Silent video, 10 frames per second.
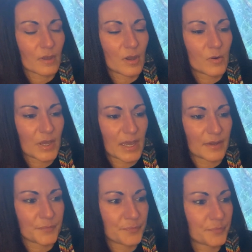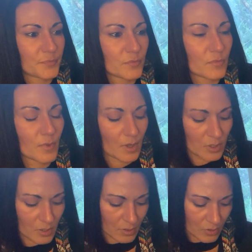Okay.
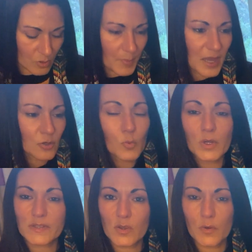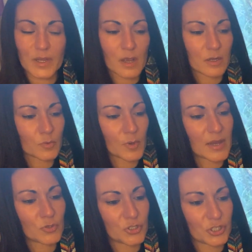No matter what's going on
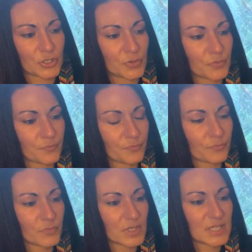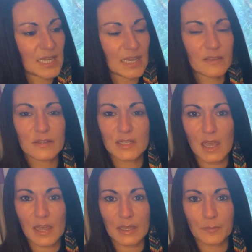around you, take the
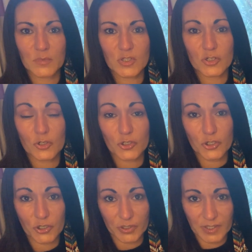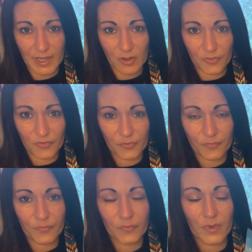time to nurture yourself.
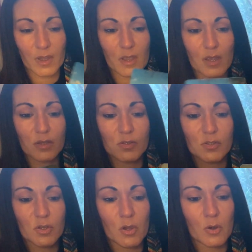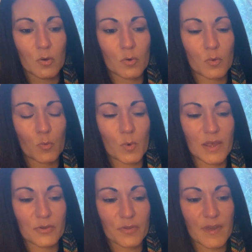So
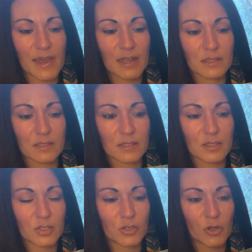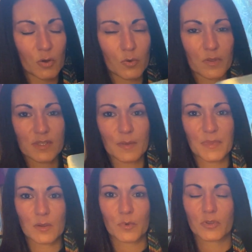whether that's, you know,
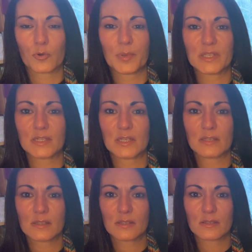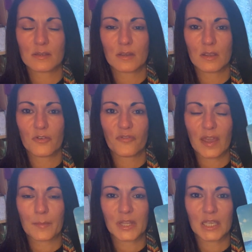something with your business,
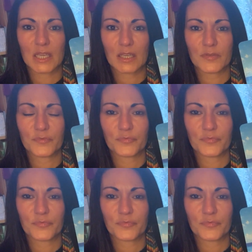family,